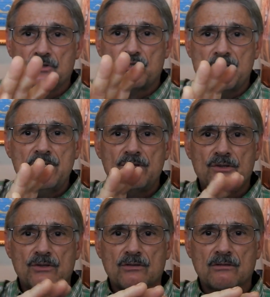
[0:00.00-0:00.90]

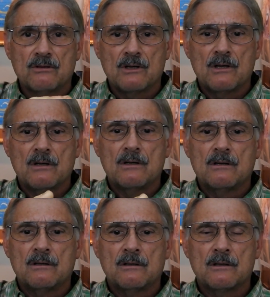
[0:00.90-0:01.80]
jeans,
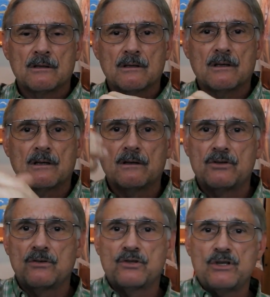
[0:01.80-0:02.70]
you know,
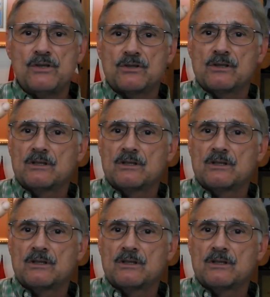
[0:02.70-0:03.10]
jeans